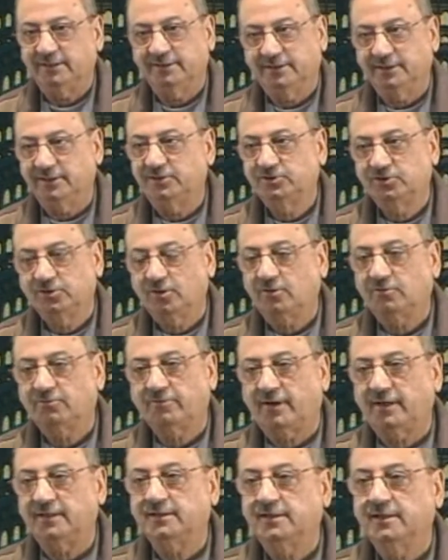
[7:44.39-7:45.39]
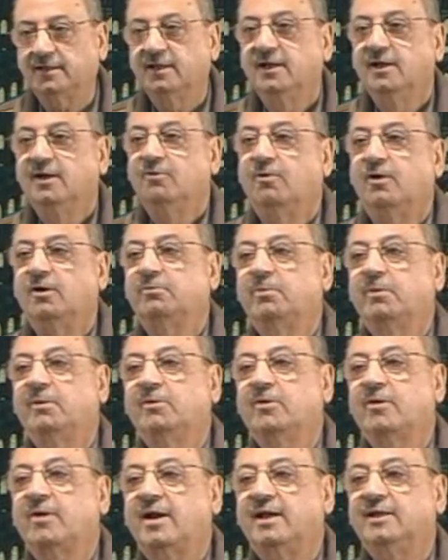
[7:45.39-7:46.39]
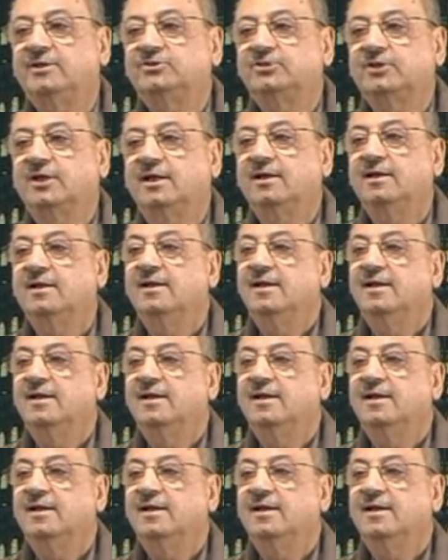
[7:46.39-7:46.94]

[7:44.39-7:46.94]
Did your father? What will your answer?